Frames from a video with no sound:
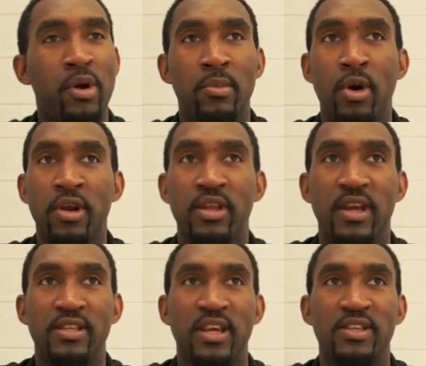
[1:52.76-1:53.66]
one morning
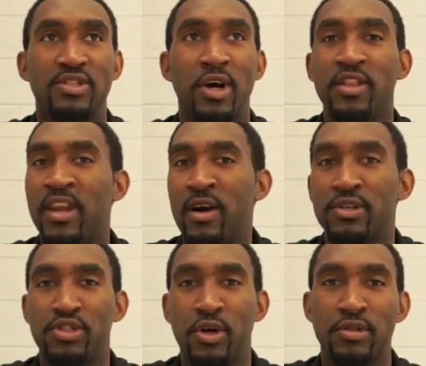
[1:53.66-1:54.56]
and, and, saw that I
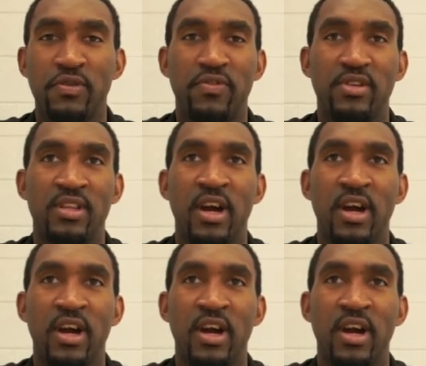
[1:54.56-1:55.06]
was chosen for the